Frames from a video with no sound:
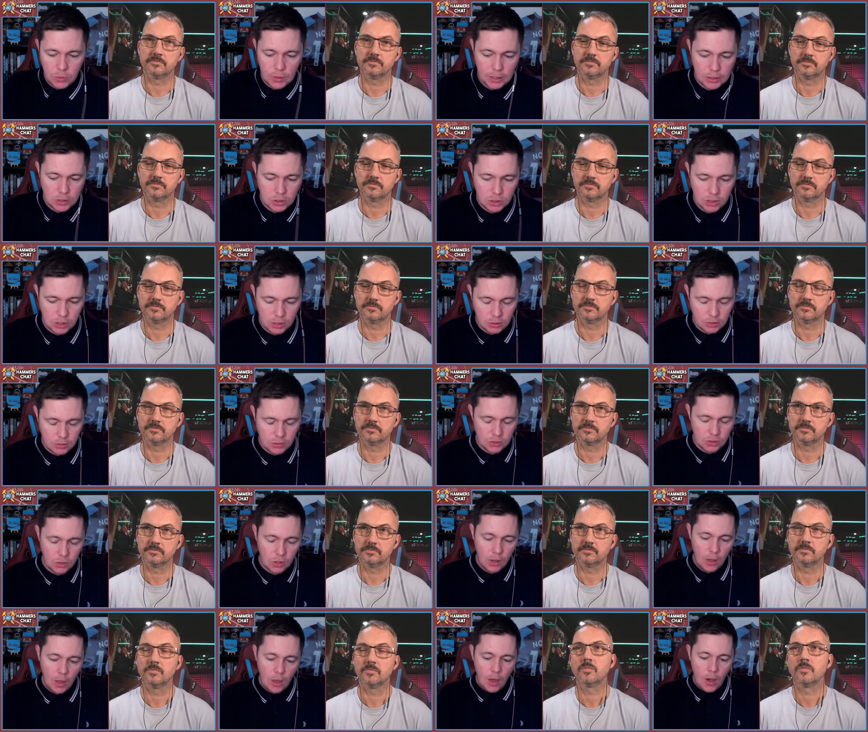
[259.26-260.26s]
Speaker 1: actually,
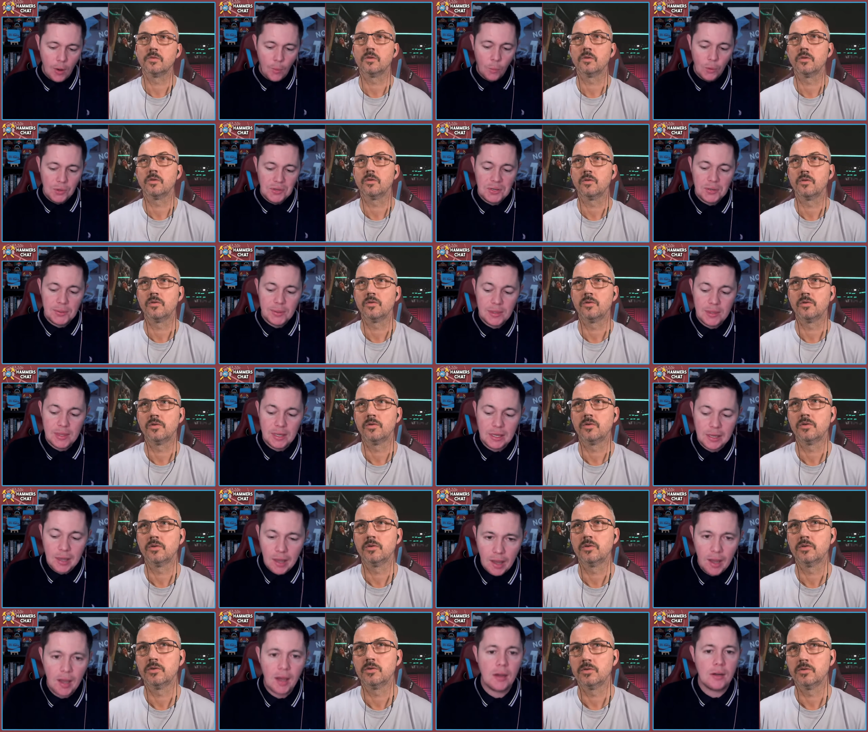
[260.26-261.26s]
Gonzo. What do you think they
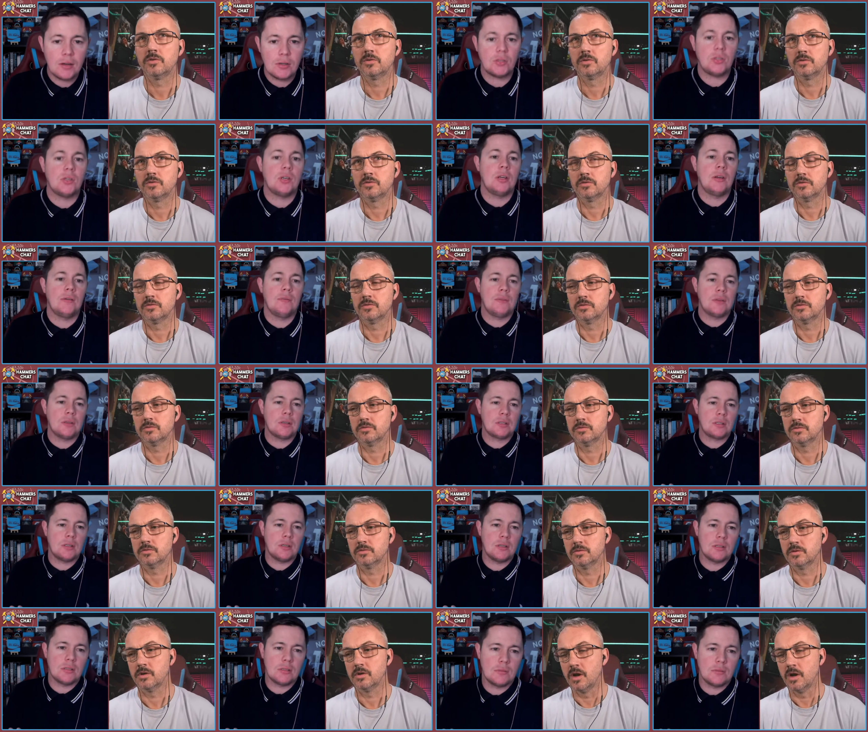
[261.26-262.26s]
can achieve this
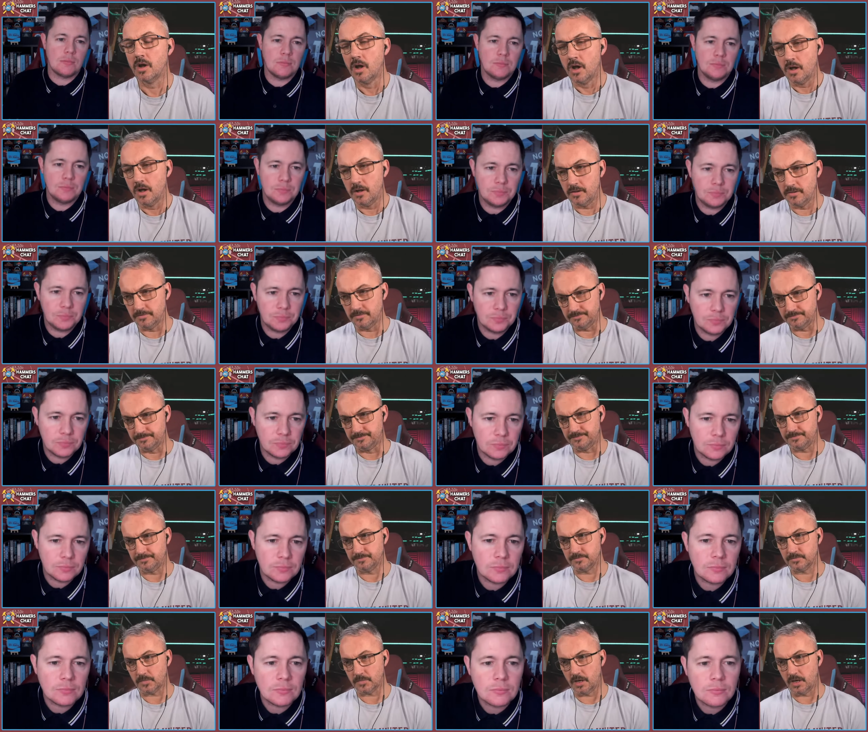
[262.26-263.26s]
season?
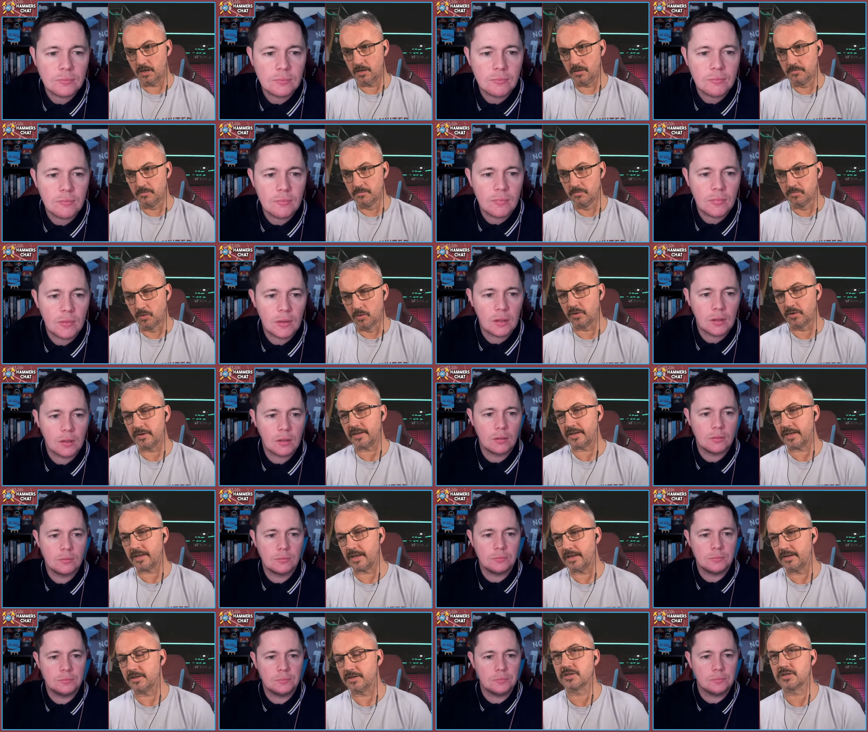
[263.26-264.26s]
Well, what they
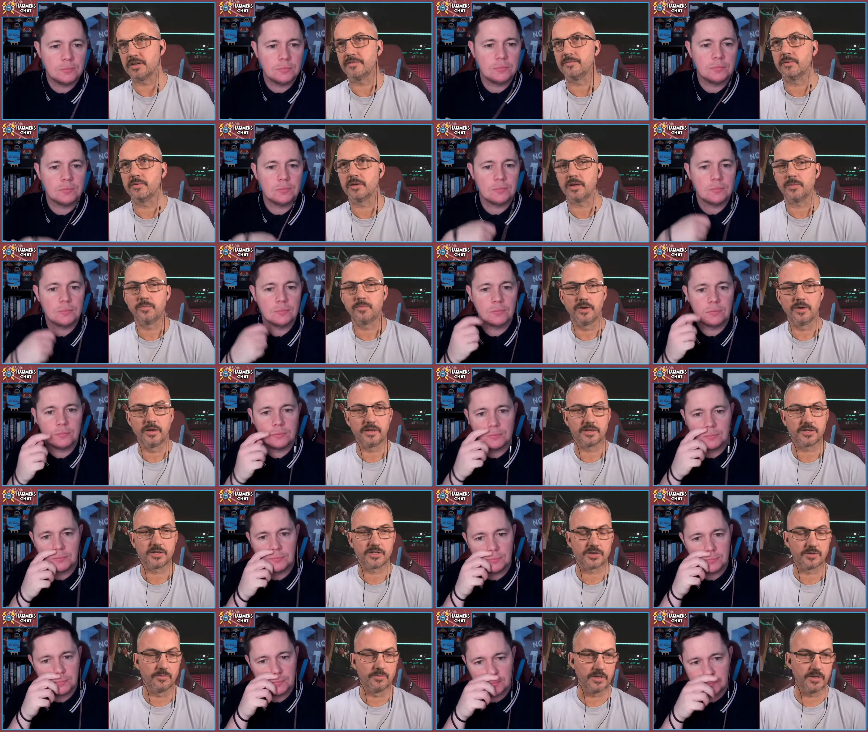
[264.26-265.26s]
can achieve, what they will
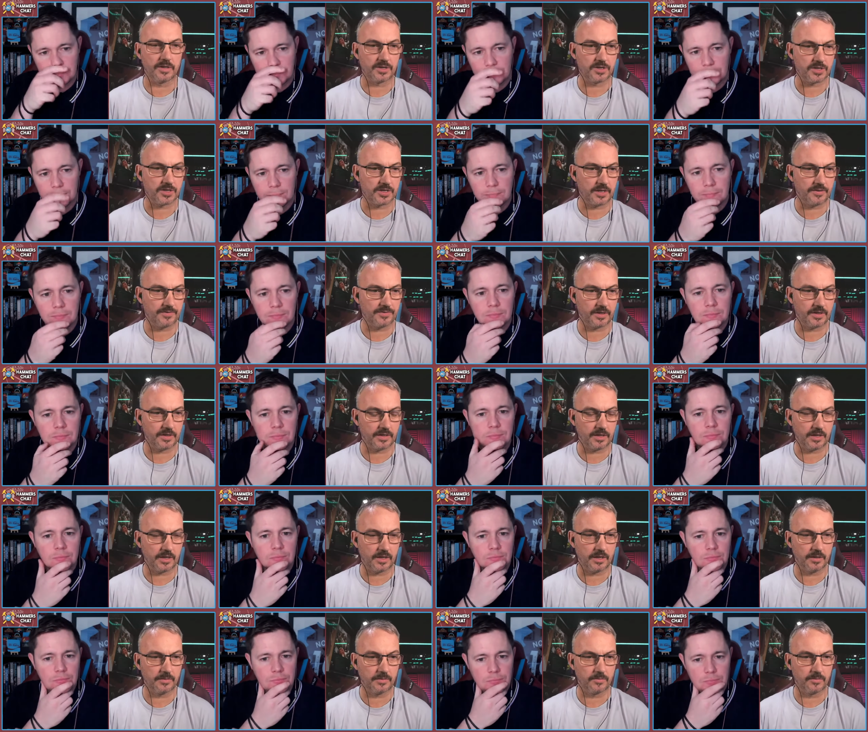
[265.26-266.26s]
Speaker 2: achieve,
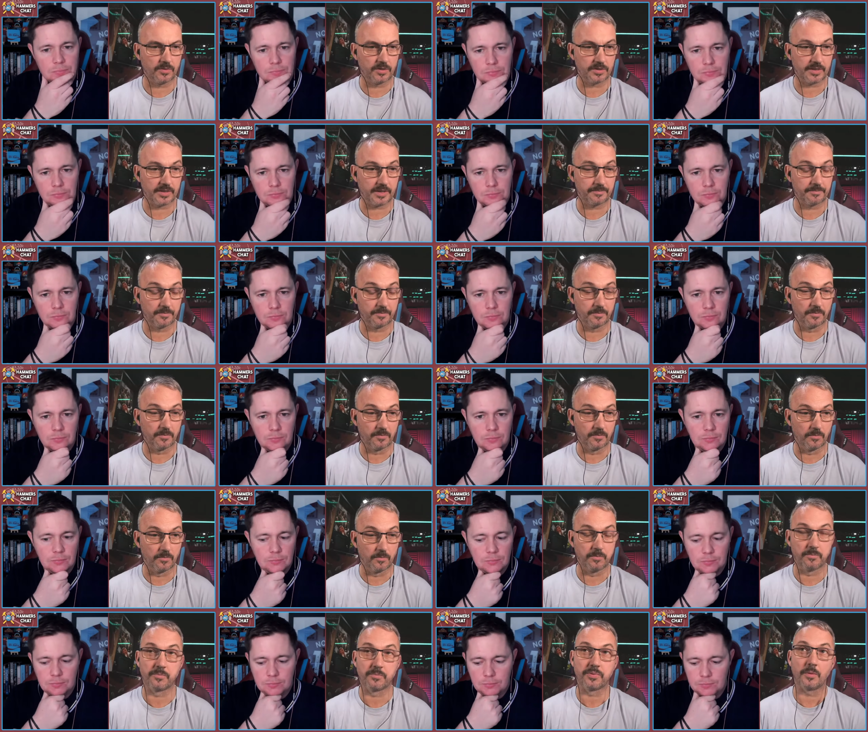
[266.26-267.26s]
what they
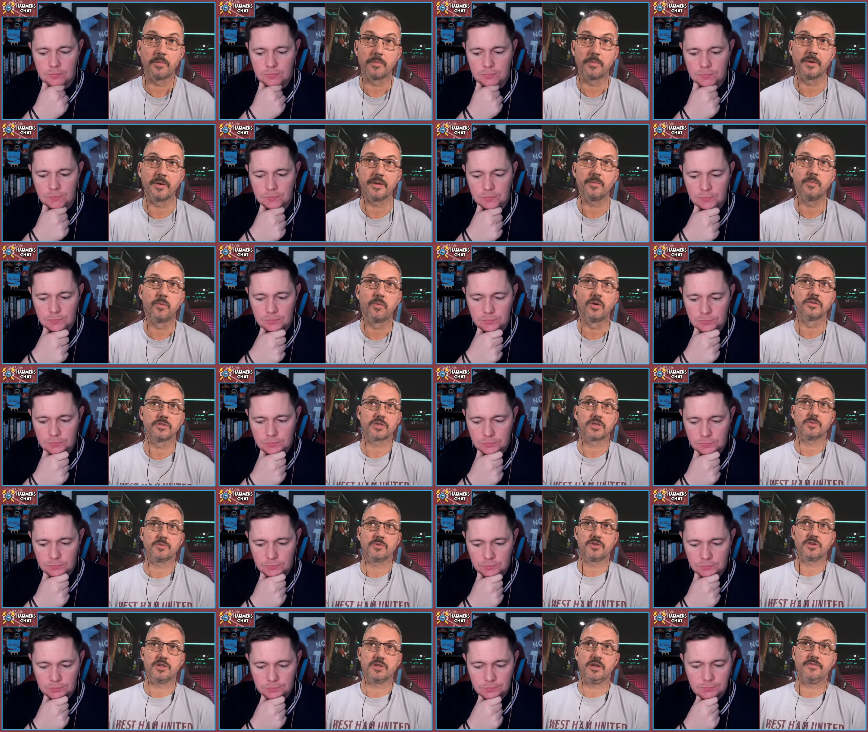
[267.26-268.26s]
probably want to
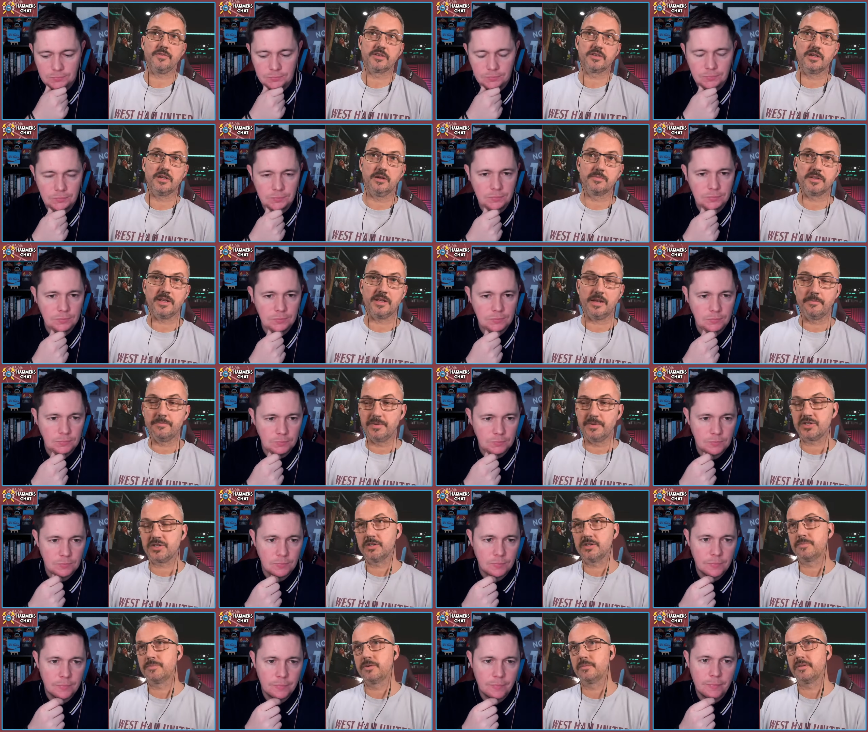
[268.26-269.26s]
achieve in terms of the
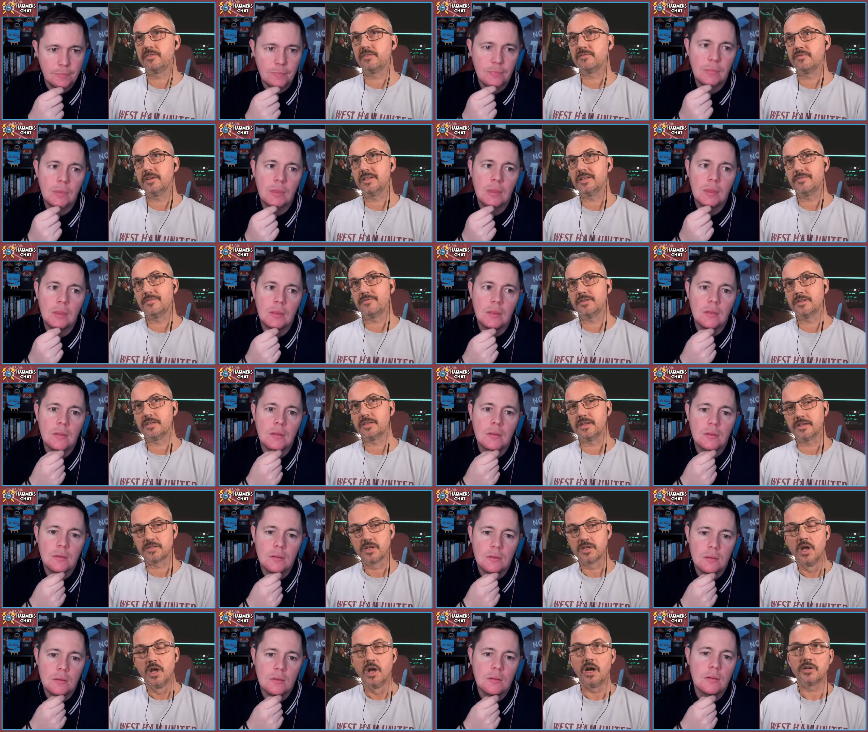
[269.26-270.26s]
ambition are probably 3 different things.
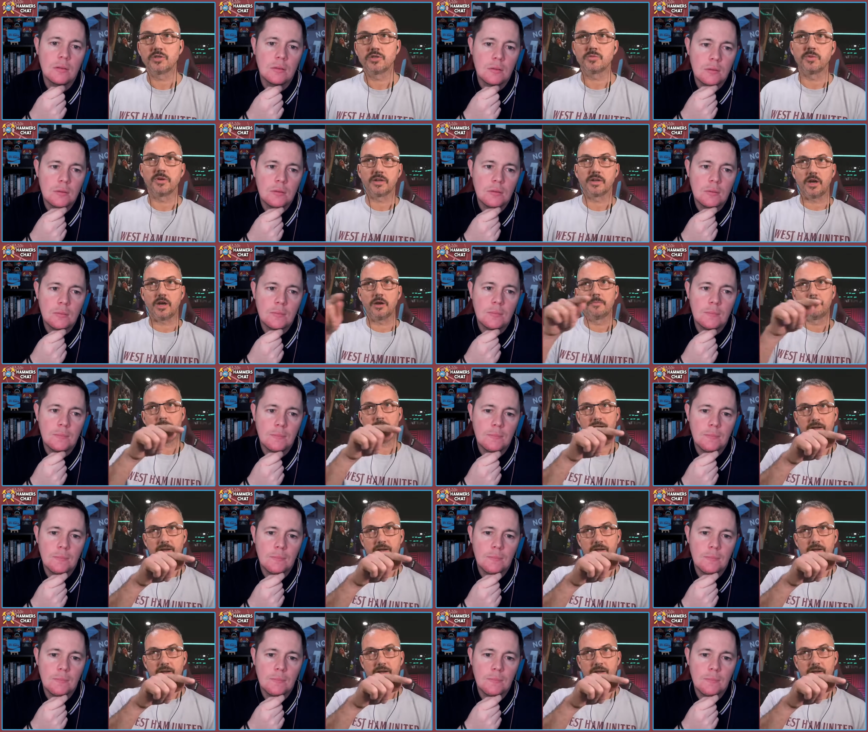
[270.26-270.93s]
I just want to go back